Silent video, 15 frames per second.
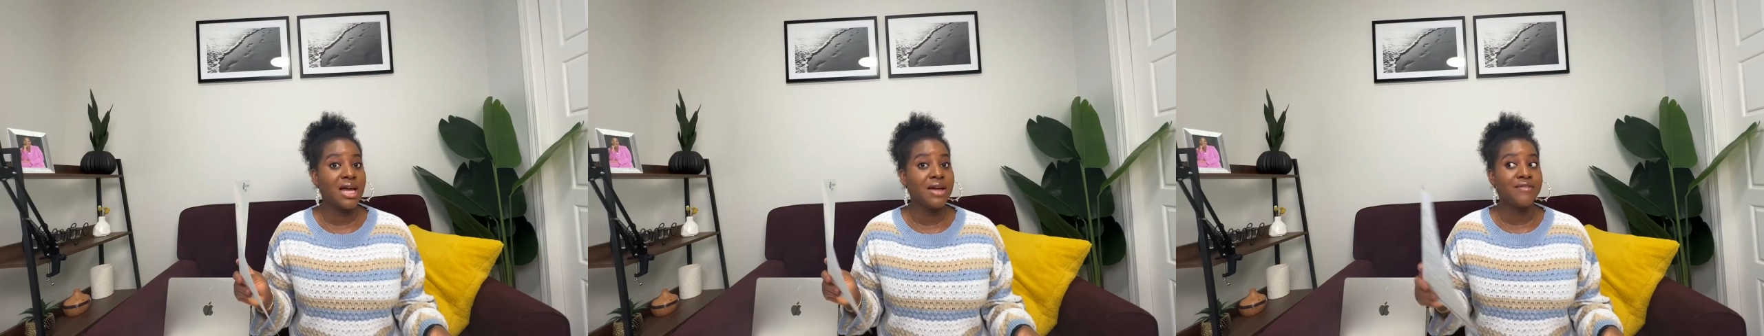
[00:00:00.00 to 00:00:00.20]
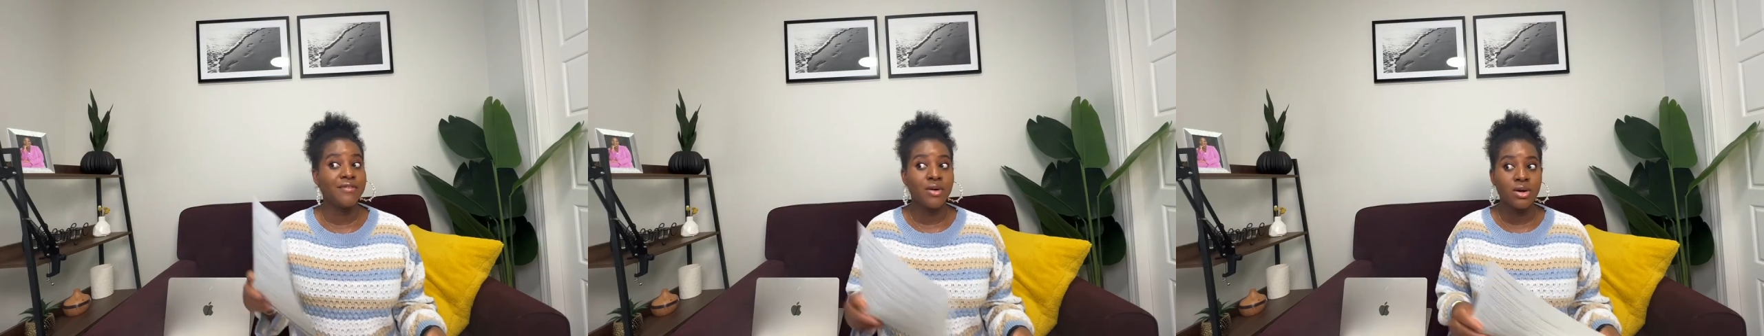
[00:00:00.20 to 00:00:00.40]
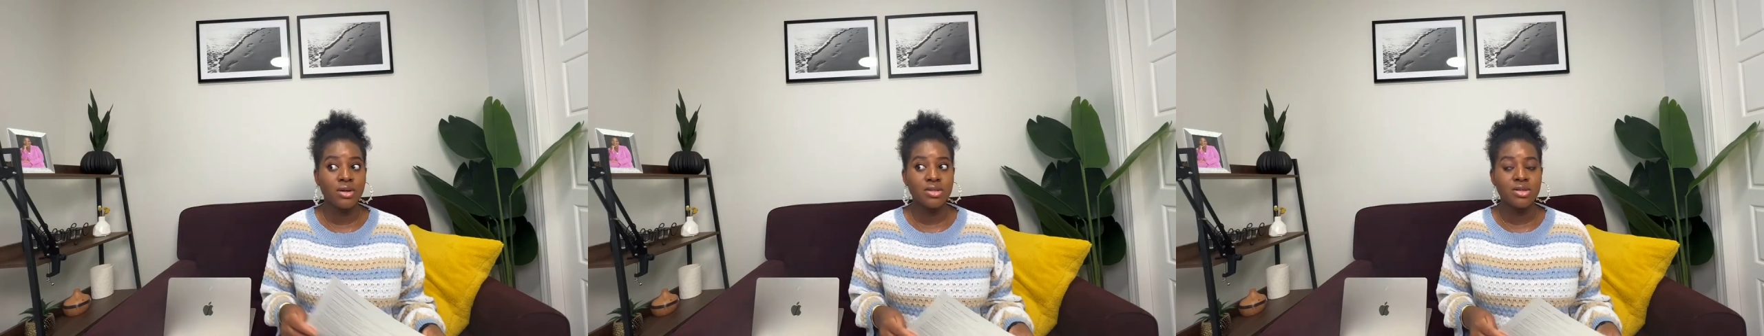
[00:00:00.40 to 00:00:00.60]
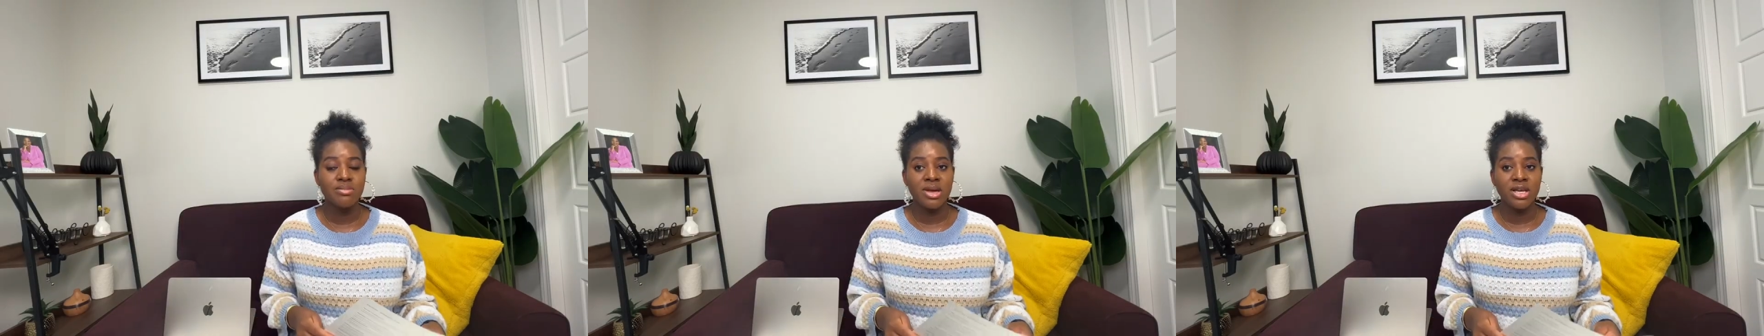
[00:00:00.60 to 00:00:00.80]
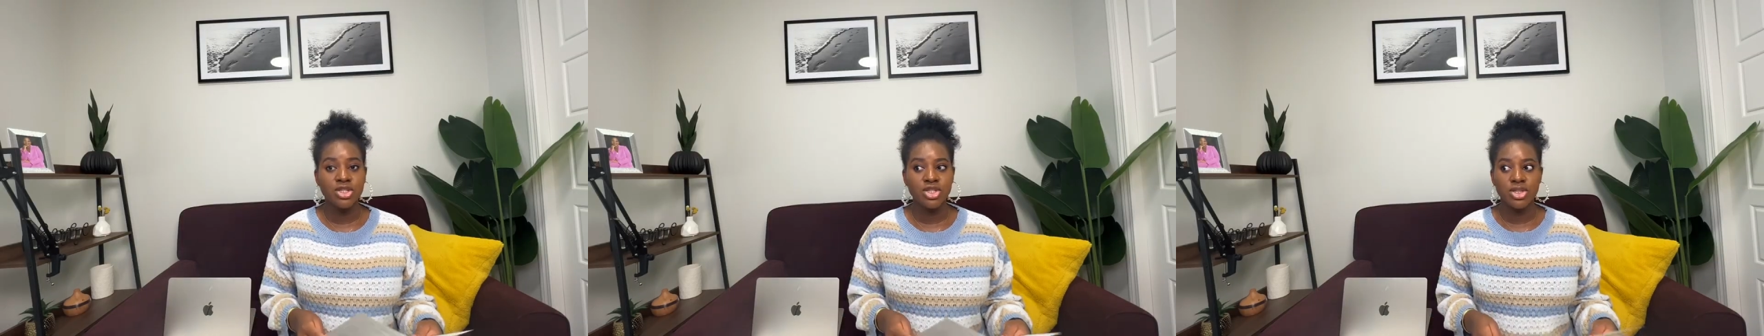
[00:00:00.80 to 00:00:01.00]
I forgot to
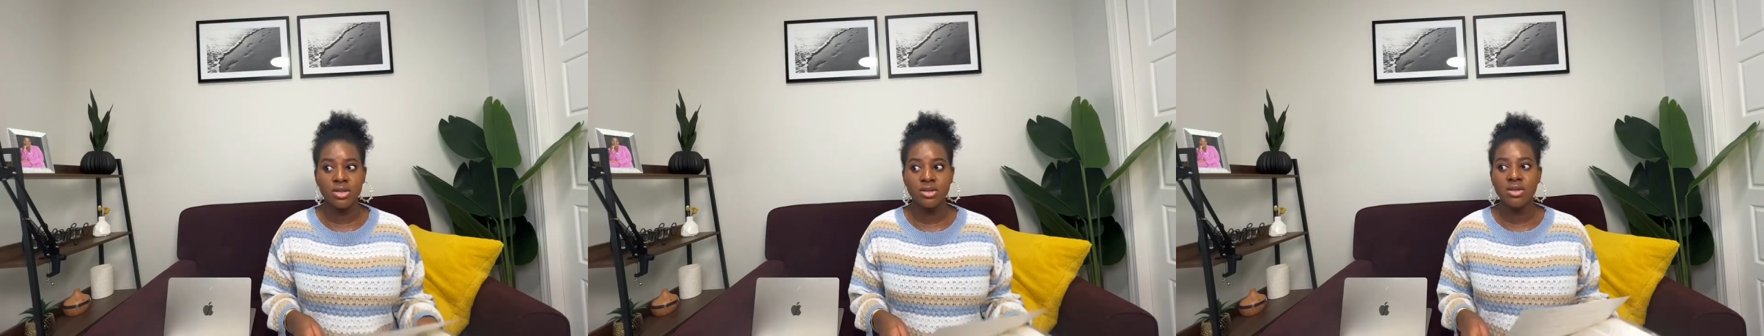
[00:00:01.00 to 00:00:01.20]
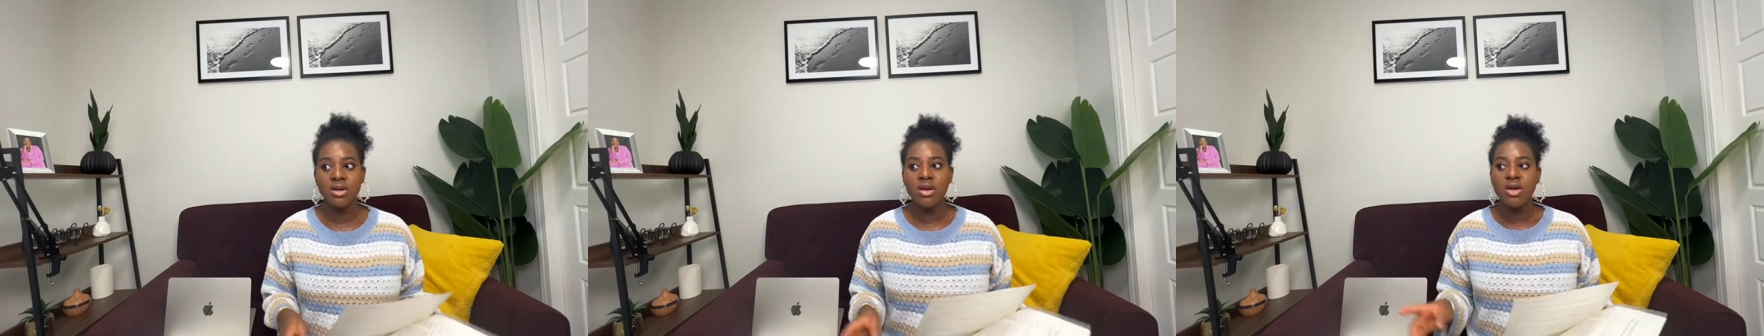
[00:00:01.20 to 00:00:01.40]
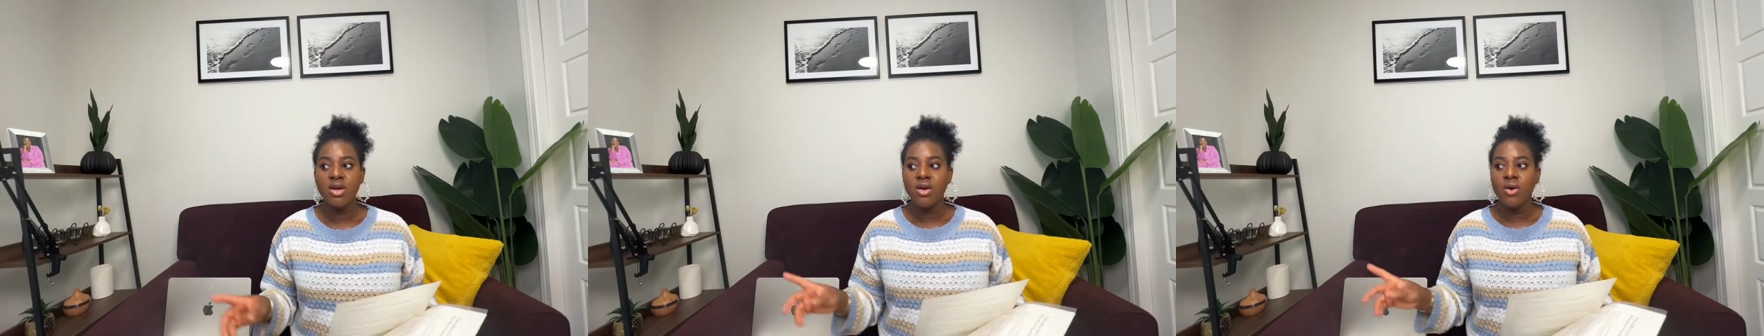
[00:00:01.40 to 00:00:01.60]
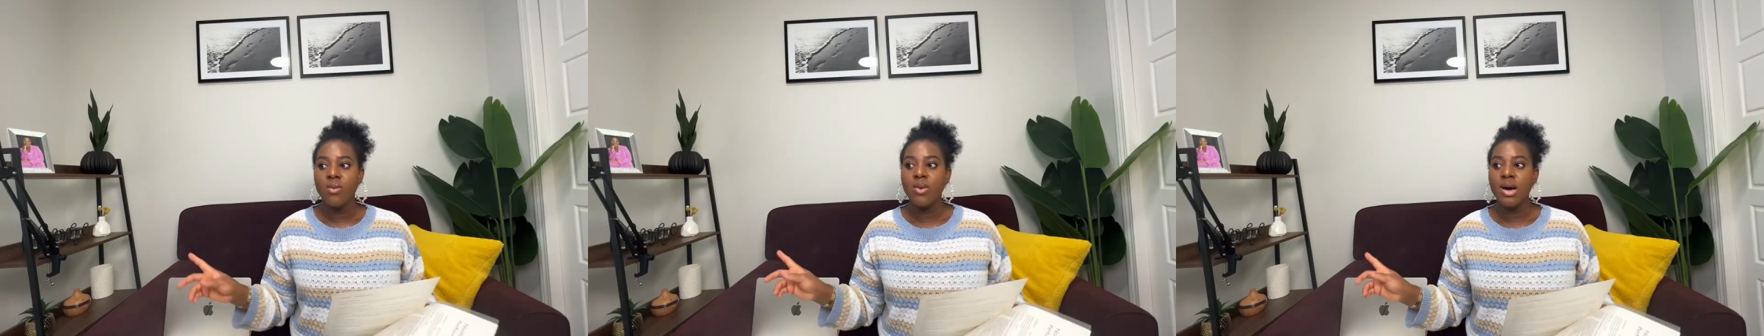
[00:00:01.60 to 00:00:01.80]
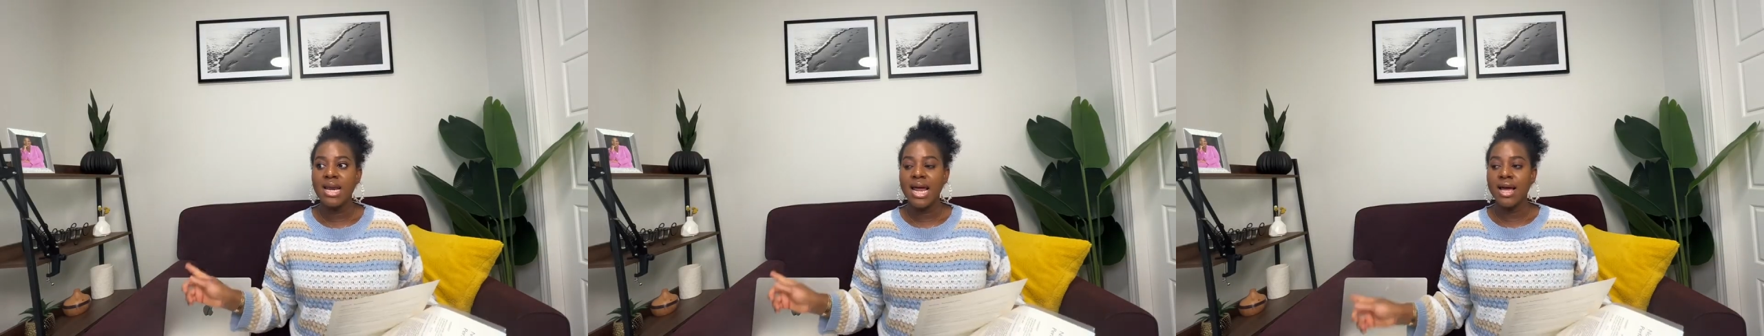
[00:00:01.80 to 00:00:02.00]
mention.
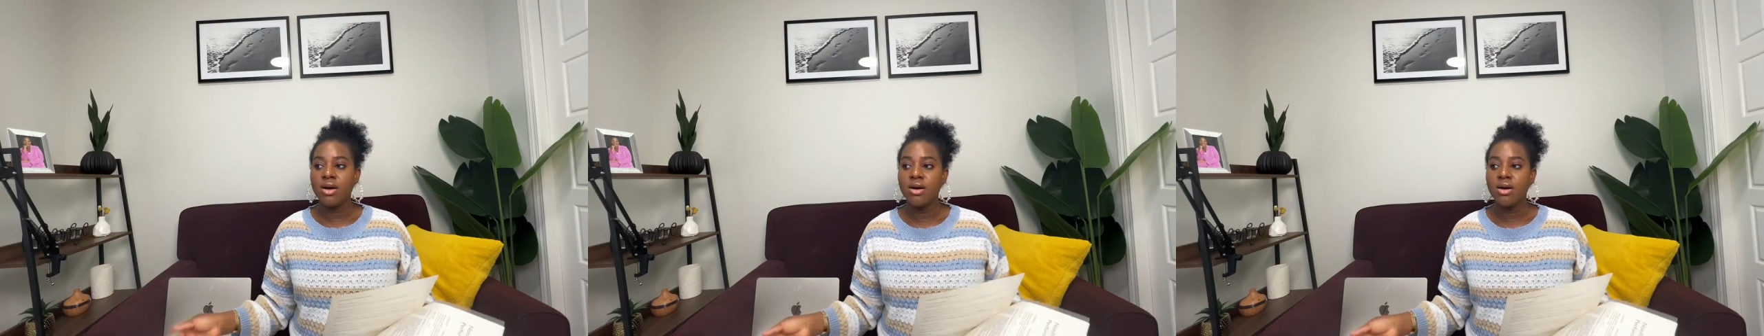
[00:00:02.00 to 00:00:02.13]
When I